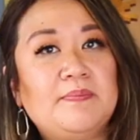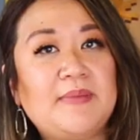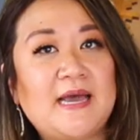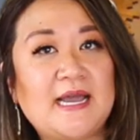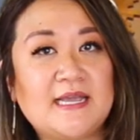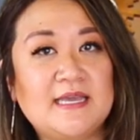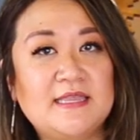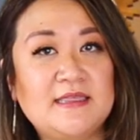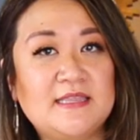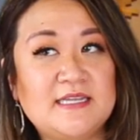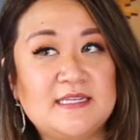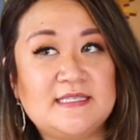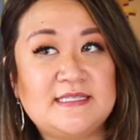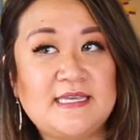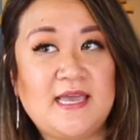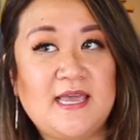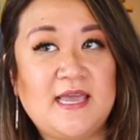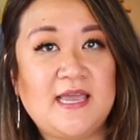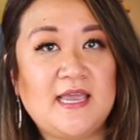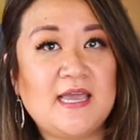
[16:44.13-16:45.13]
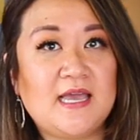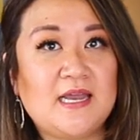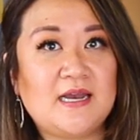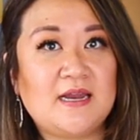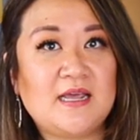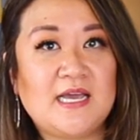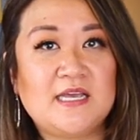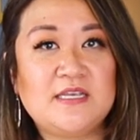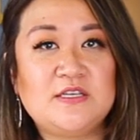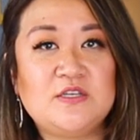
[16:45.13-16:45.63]
back in the day.
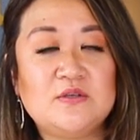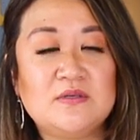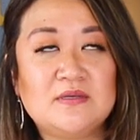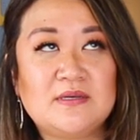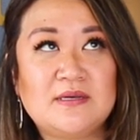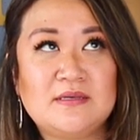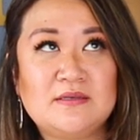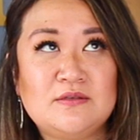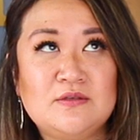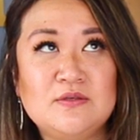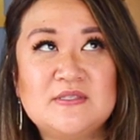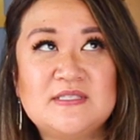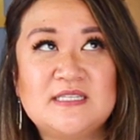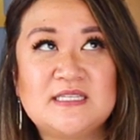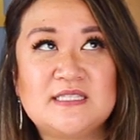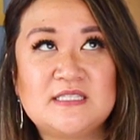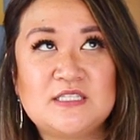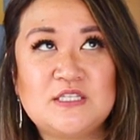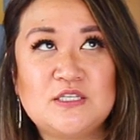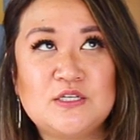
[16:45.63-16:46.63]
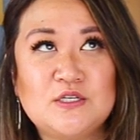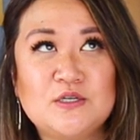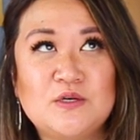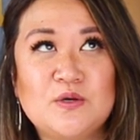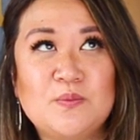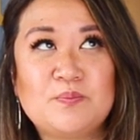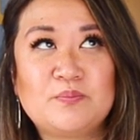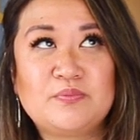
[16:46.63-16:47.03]
And I used this to